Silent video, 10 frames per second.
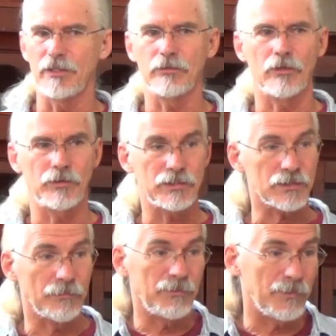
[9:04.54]
and we do know
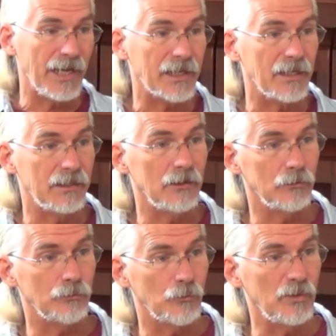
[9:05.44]
he's coming back and
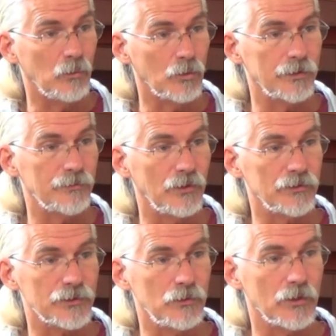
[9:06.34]
he'll reward
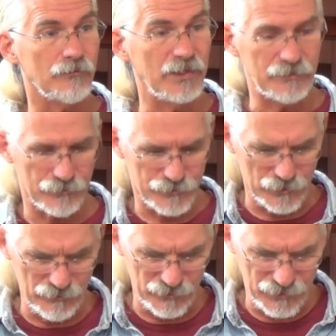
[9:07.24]
those who are faithful
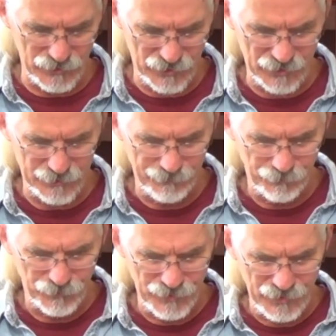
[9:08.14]
servants, he says.
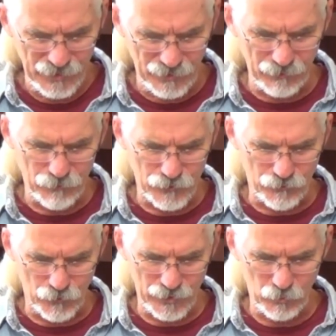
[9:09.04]
Then,
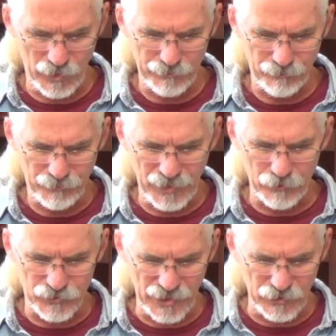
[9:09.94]
verse 41,
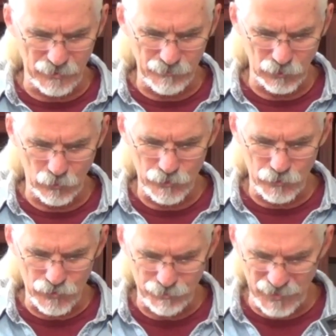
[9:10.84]
Peter said to him,
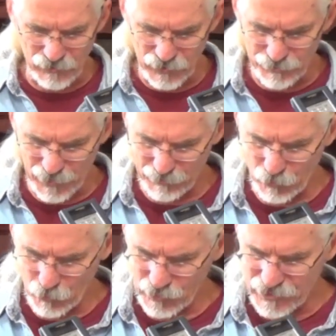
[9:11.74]
Lord, you speak this
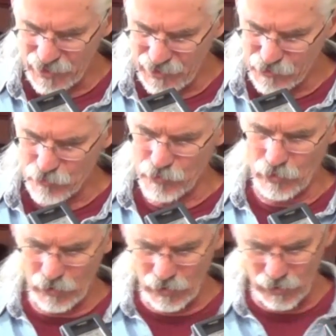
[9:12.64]
parable only to us or
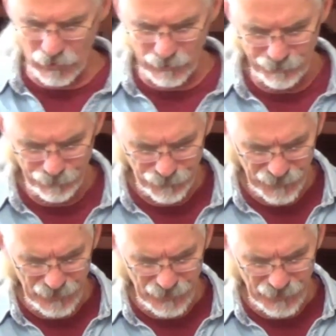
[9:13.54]
to all?